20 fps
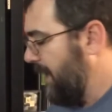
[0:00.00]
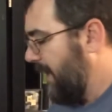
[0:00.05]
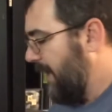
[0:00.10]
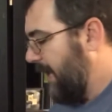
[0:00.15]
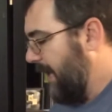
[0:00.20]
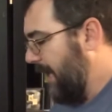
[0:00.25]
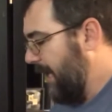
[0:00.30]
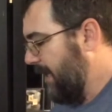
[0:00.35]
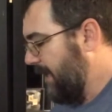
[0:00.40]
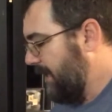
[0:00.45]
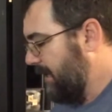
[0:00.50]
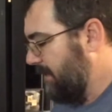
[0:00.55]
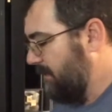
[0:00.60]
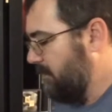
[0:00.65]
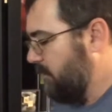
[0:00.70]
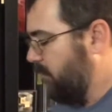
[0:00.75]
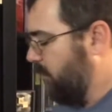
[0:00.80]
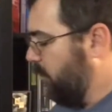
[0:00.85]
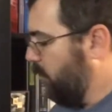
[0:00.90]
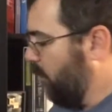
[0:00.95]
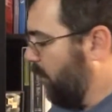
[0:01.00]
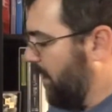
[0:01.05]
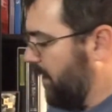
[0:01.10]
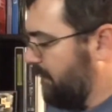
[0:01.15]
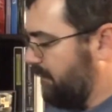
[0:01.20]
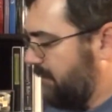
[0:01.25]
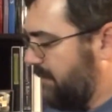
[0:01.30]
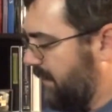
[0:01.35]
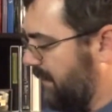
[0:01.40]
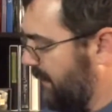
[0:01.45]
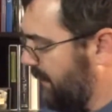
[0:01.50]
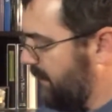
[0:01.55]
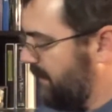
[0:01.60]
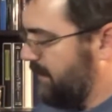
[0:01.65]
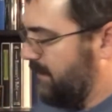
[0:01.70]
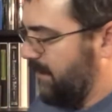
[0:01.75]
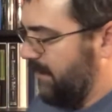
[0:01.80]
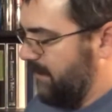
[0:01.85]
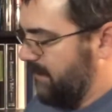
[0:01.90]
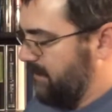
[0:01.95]
And one of the neat
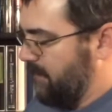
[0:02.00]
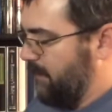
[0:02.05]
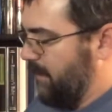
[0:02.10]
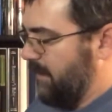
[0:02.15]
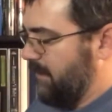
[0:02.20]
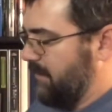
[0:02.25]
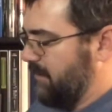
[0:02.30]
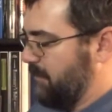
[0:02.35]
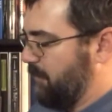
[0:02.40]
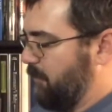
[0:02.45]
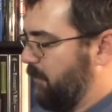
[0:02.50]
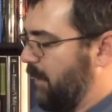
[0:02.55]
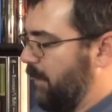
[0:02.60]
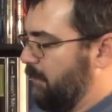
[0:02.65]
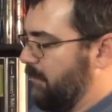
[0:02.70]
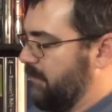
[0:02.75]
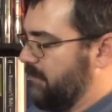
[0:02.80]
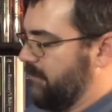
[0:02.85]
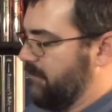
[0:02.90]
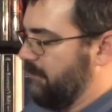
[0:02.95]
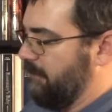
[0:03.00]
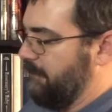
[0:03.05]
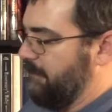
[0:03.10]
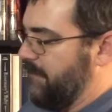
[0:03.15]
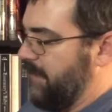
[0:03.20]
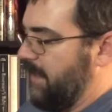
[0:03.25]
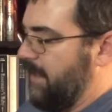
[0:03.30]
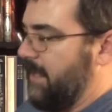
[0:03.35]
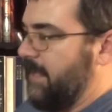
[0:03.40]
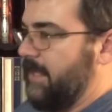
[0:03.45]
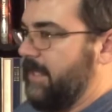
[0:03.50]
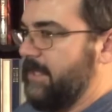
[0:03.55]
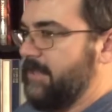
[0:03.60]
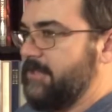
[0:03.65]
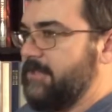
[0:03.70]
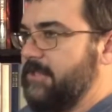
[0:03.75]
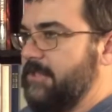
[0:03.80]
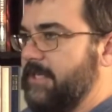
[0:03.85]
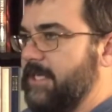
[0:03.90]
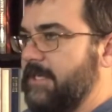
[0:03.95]
things about this publisher
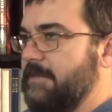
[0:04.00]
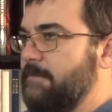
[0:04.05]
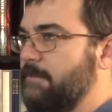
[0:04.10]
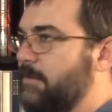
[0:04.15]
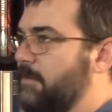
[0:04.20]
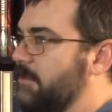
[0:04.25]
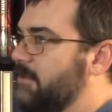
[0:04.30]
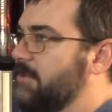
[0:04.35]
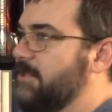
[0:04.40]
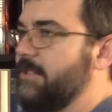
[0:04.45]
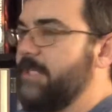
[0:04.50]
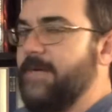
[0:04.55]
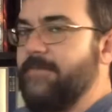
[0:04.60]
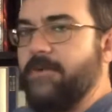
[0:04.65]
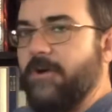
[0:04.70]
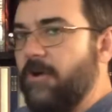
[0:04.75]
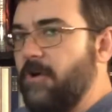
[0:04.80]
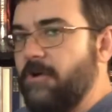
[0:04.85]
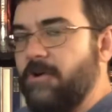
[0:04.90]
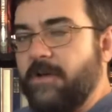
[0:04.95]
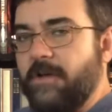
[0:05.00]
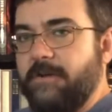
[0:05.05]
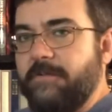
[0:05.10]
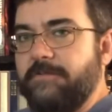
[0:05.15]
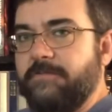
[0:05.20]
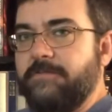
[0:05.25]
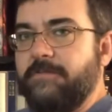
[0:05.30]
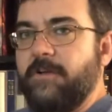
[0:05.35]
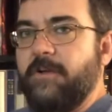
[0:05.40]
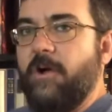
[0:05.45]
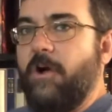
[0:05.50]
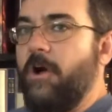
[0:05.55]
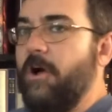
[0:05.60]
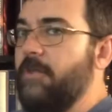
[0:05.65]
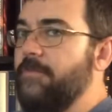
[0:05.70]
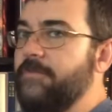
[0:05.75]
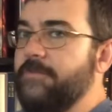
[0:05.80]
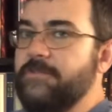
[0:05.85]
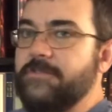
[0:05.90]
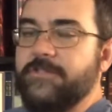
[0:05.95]
is you get books you never heard of,
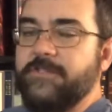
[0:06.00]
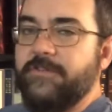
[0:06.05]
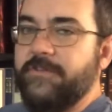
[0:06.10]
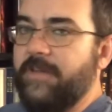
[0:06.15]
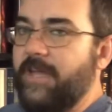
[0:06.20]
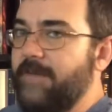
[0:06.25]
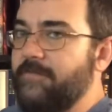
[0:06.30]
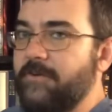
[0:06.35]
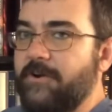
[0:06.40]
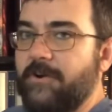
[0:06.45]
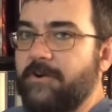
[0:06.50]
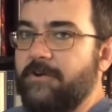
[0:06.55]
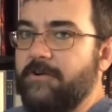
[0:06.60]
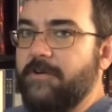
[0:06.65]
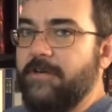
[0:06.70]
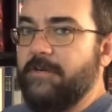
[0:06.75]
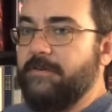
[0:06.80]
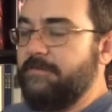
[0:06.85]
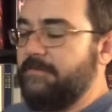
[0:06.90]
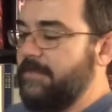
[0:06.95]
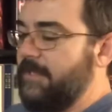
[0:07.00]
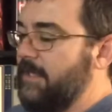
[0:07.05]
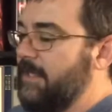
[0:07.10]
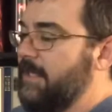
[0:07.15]
authors you never heard of,